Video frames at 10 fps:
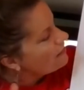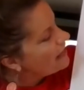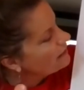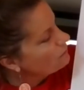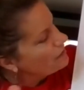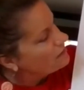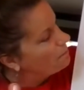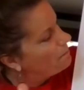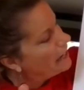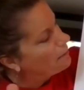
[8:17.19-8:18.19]
Then
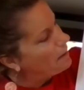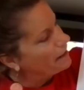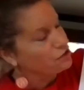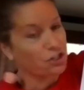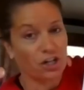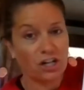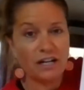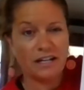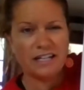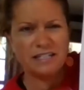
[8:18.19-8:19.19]
the big picture